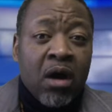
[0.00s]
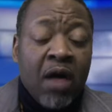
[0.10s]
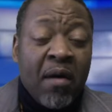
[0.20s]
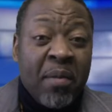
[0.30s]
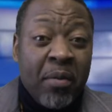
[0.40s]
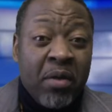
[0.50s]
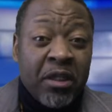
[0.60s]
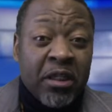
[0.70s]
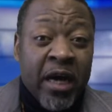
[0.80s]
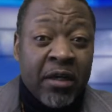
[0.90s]
Our people in
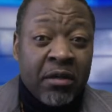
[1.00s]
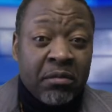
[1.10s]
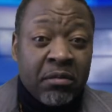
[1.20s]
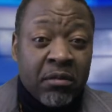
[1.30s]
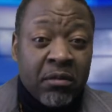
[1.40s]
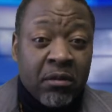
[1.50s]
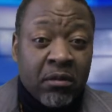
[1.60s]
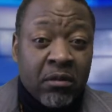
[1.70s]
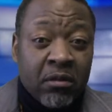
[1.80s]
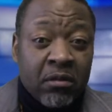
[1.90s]
Michigan,
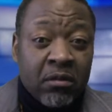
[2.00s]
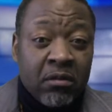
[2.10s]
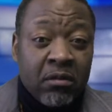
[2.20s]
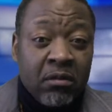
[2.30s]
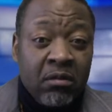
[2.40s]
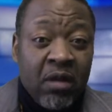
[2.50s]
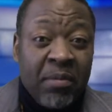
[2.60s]
the